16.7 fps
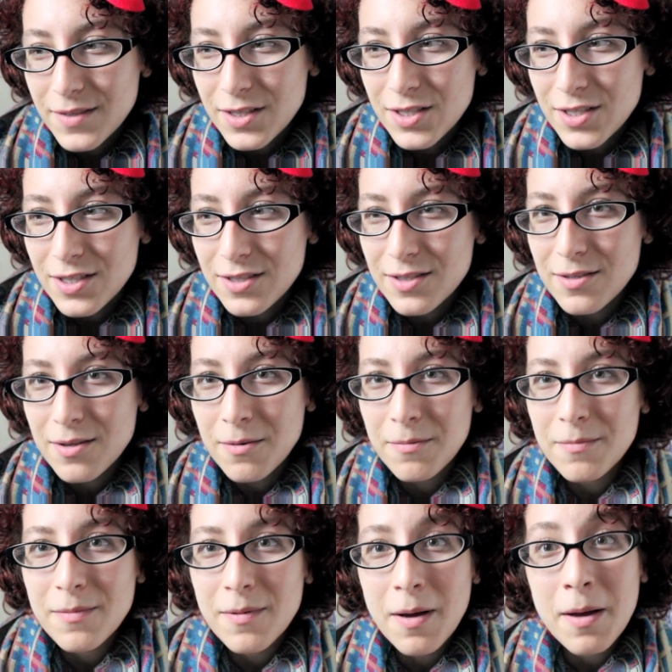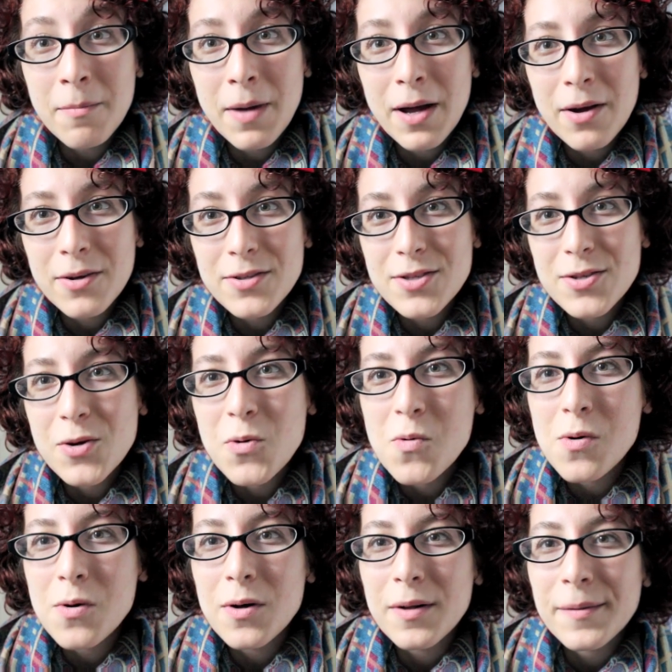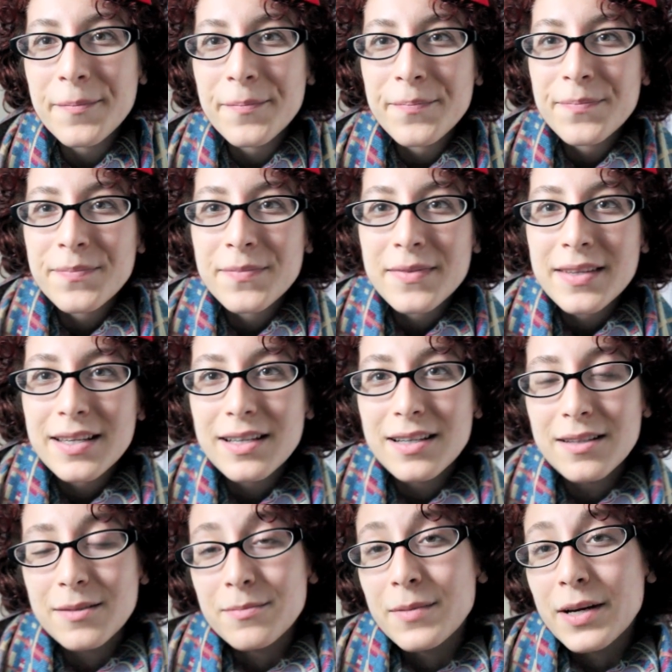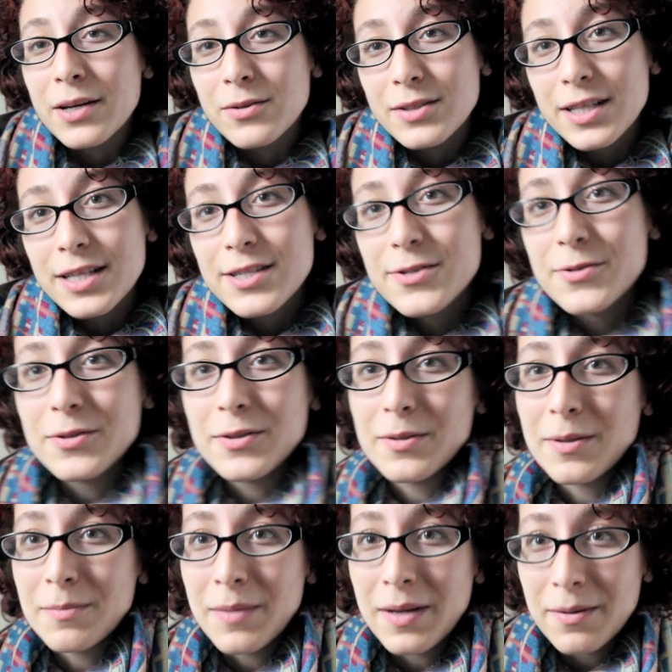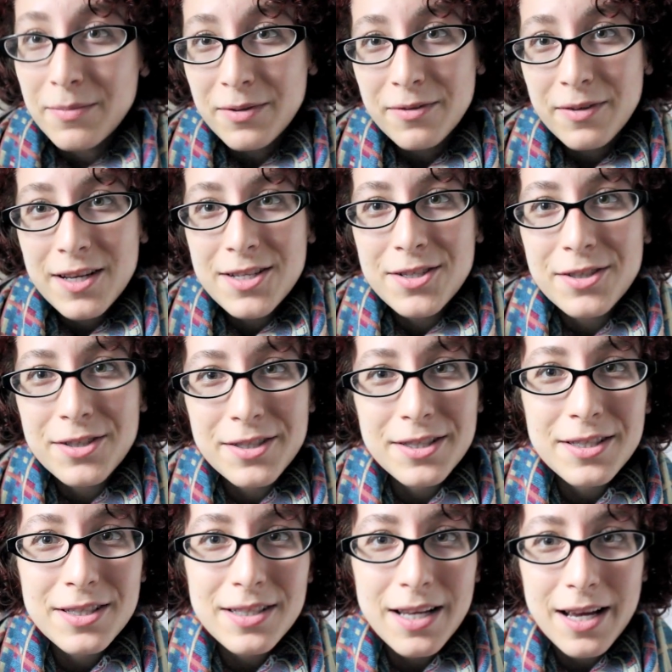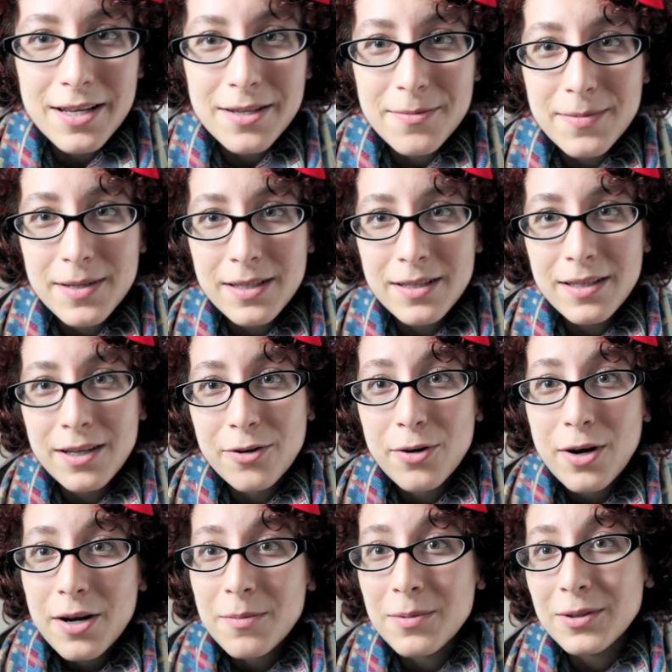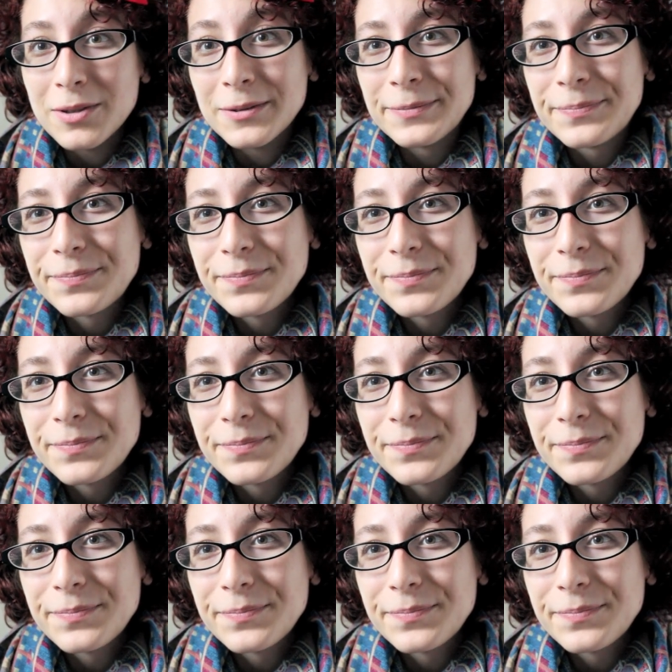just at my school, my old high school, and my professors has been incredible.